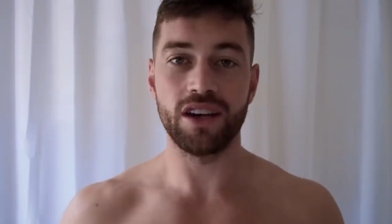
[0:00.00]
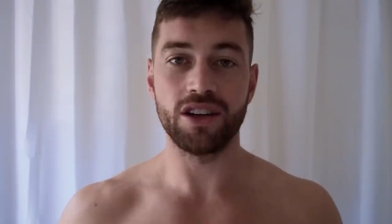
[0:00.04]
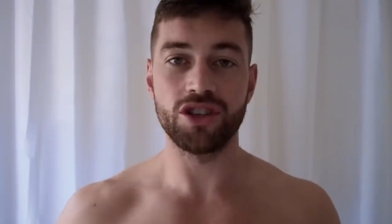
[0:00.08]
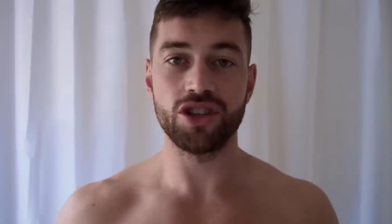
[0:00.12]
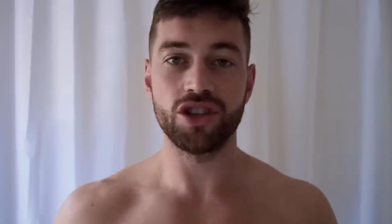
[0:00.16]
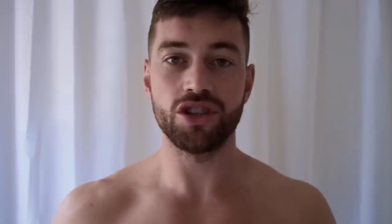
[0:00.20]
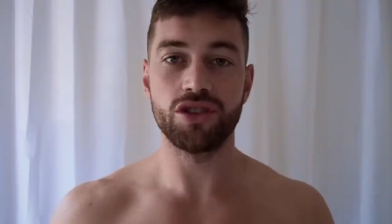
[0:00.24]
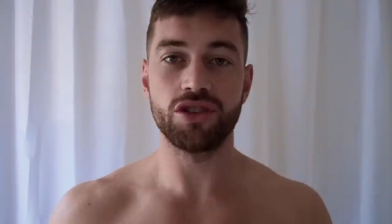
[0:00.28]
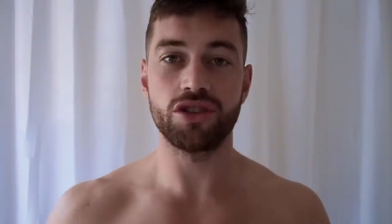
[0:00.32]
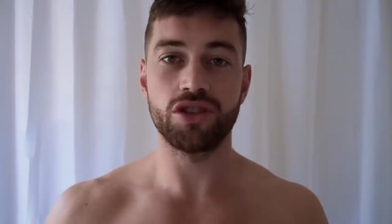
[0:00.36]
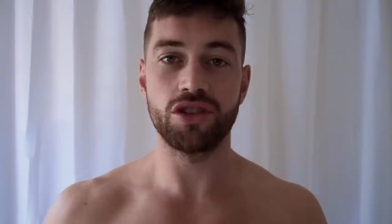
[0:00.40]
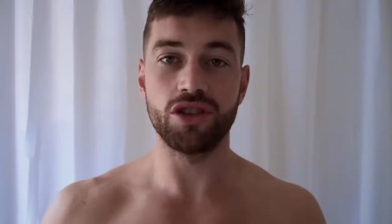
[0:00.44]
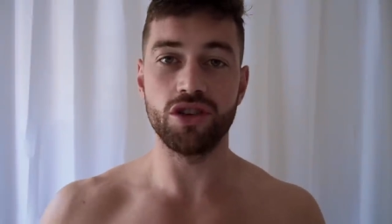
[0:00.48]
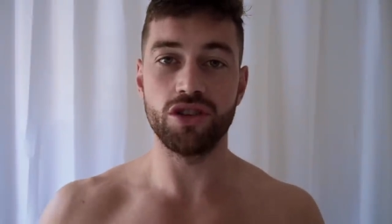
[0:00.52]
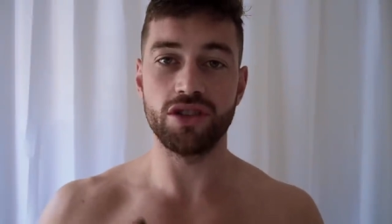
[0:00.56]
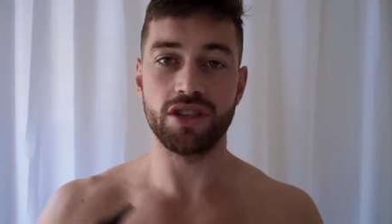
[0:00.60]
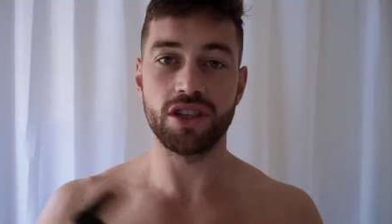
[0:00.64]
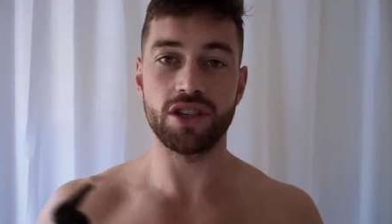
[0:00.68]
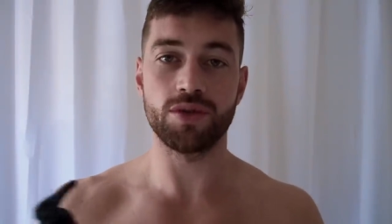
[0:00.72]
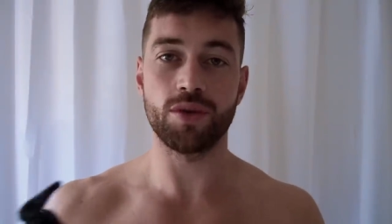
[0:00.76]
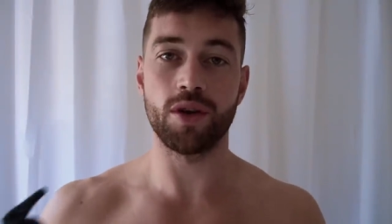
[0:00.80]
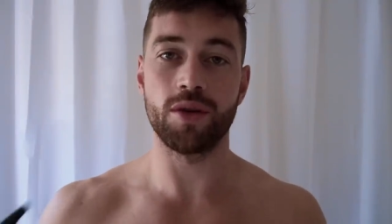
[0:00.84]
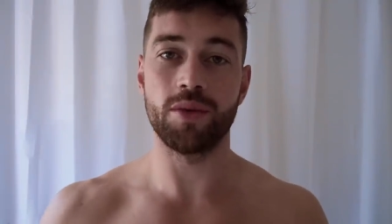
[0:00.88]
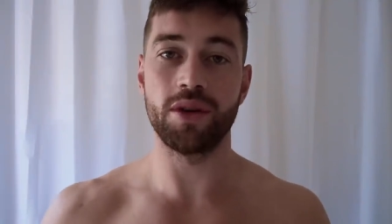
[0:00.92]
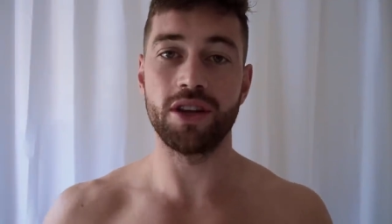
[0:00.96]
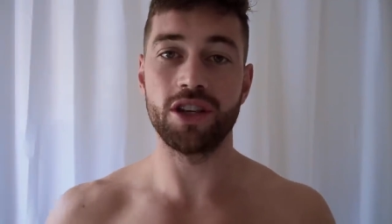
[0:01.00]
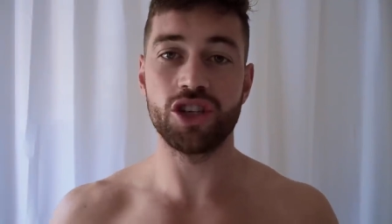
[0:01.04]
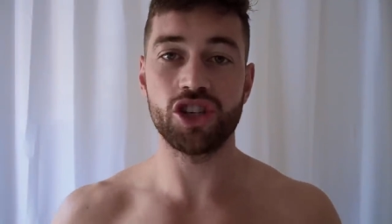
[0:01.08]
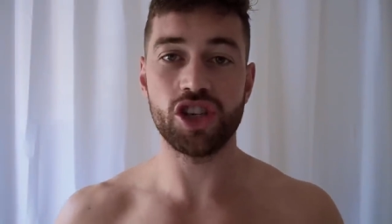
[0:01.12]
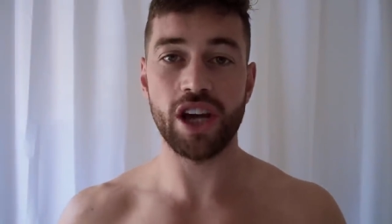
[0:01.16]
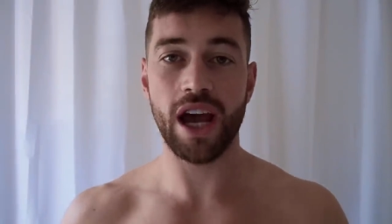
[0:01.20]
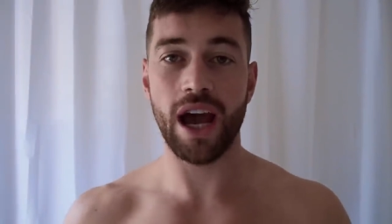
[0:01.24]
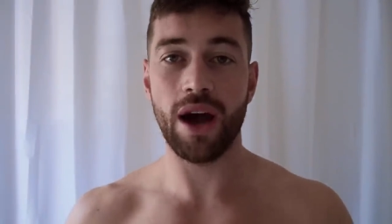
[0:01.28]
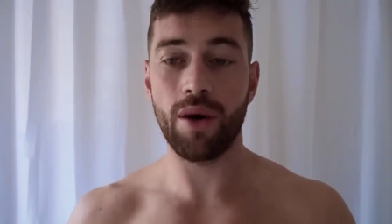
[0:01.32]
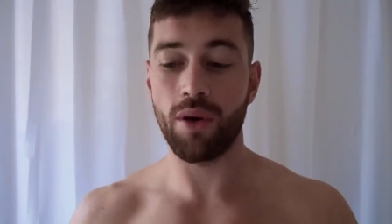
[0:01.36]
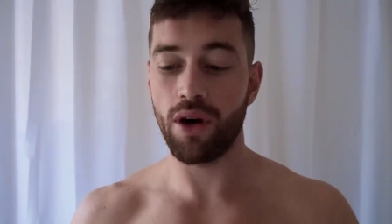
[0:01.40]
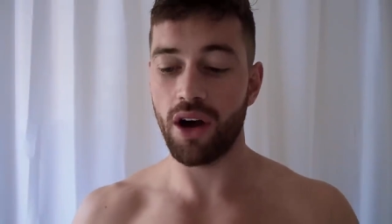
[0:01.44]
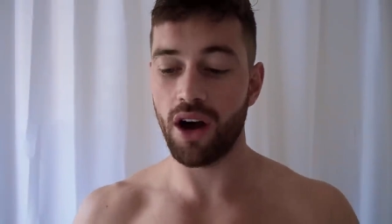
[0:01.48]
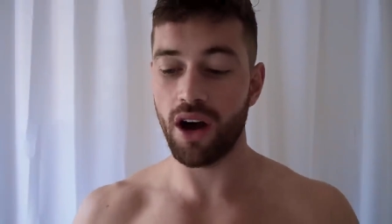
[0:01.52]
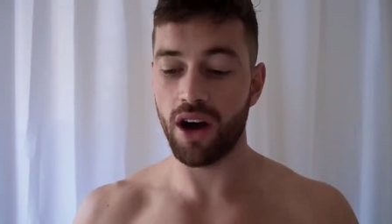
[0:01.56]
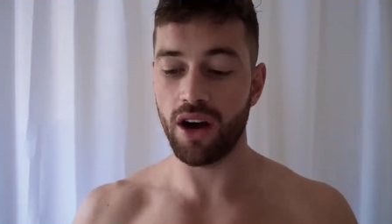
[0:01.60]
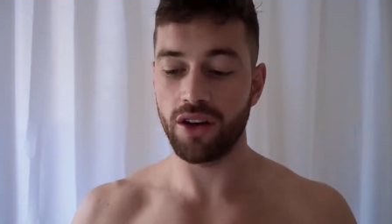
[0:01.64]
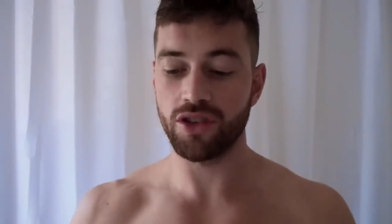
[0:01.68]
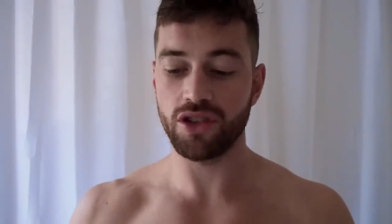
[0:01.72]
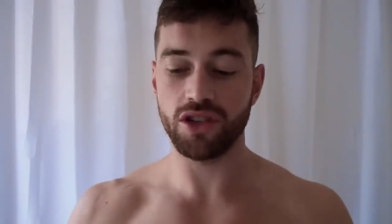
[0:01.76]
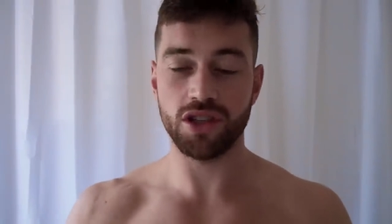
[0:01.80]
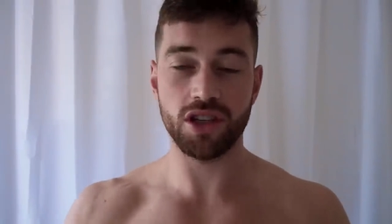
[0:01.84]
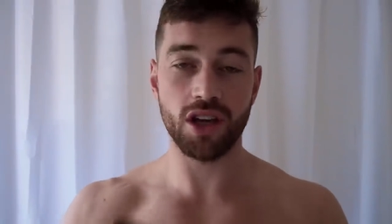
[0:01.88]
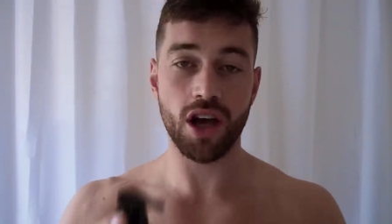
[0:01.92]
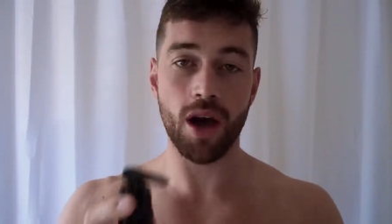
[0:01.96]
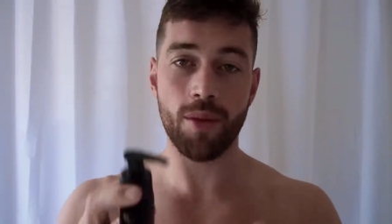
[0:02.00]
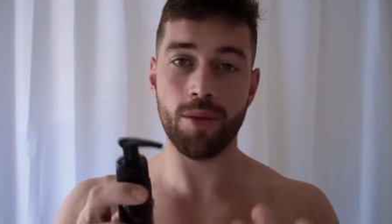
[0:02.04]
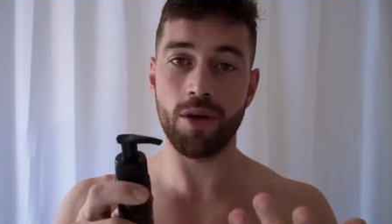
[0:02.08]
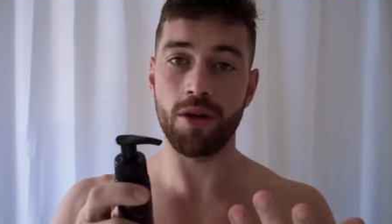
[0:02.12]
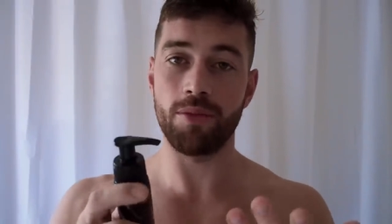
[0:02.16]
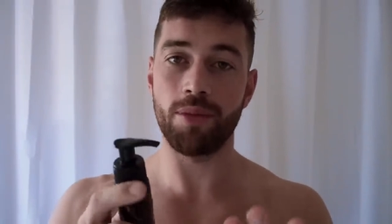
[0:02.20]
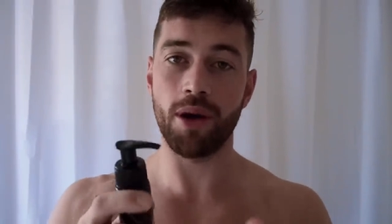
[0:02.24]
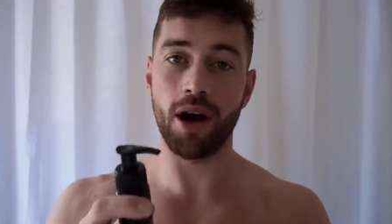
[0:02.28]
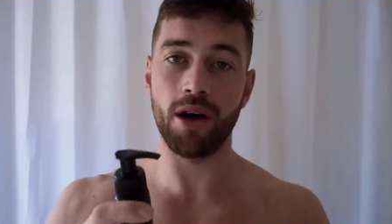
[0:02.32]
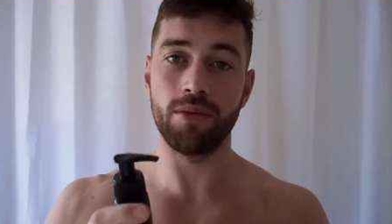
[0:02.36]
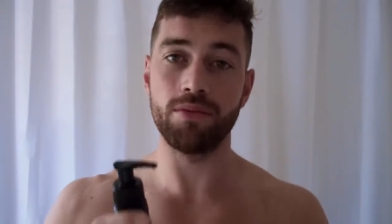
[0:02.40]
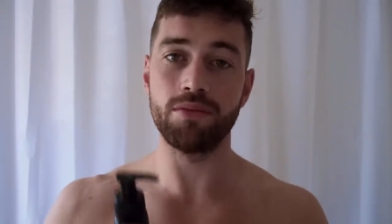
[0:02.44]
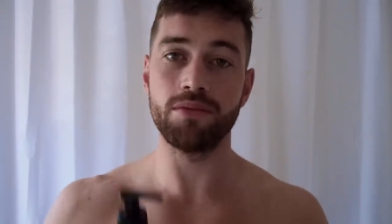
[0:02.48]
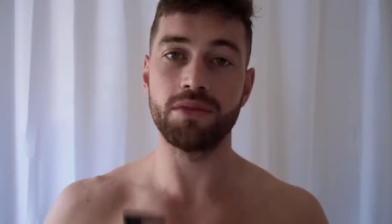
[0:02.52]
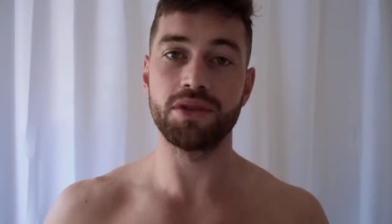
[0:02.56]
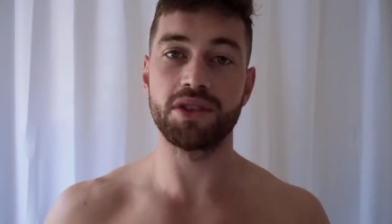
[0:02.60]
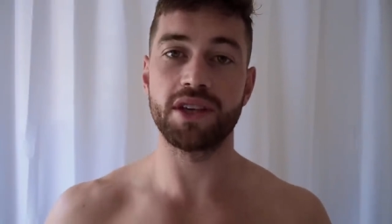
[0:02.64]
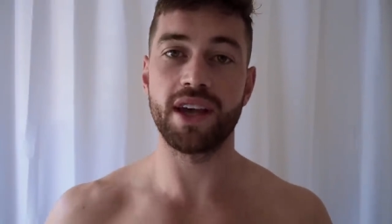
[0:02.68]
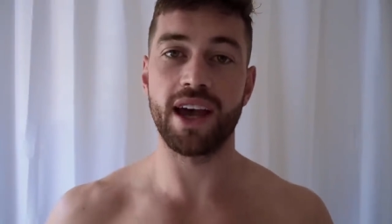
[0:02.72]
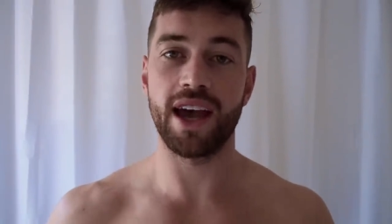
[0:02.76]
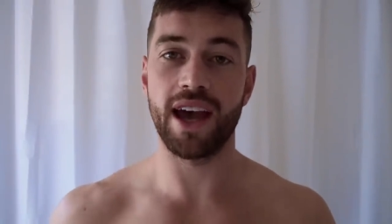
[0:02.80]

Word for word: I just use this when I'm in the shower, just a couple of pumps,